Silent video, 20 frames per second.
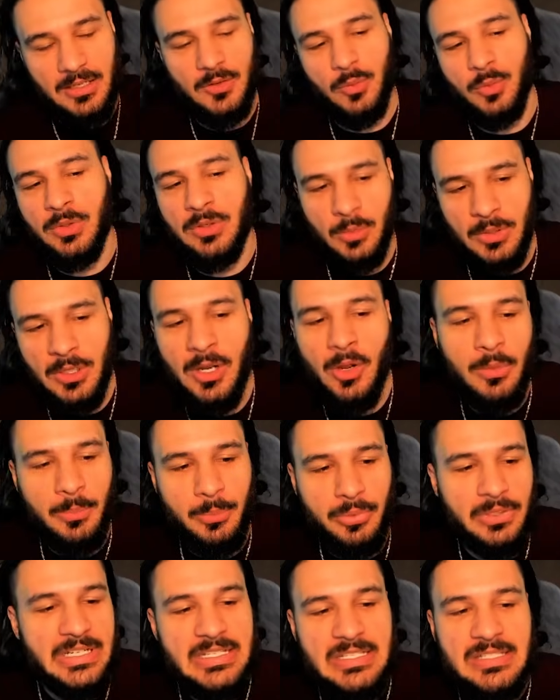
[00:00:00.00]
We're
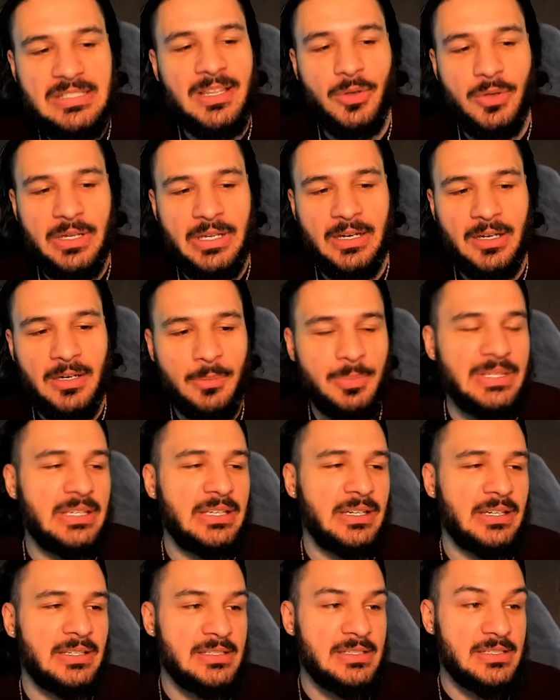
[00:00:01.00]
going pretty slow here,
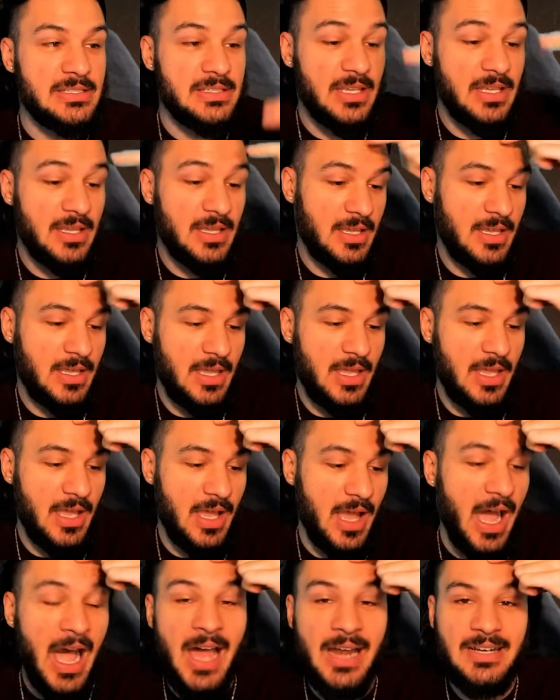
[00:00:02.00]
because
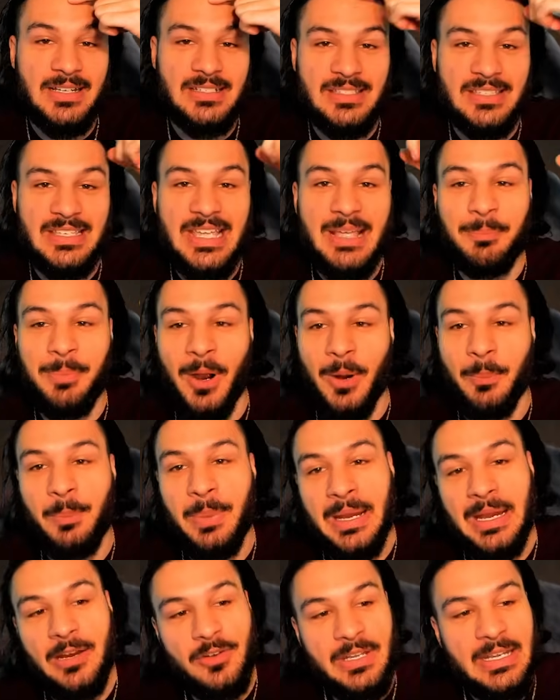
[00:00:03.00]
honestly,
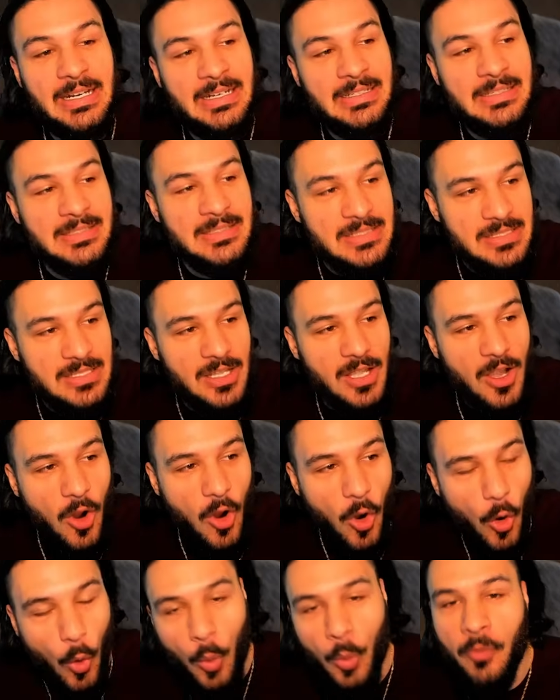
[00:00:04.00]
Barbarian is
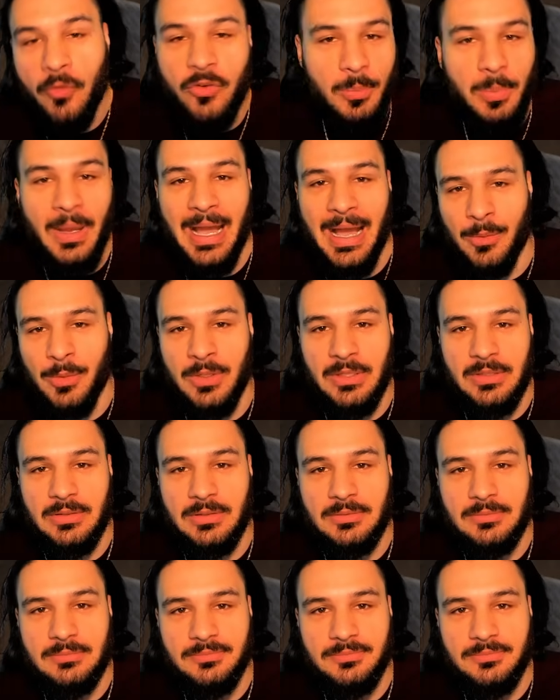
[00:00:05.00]
overpowered.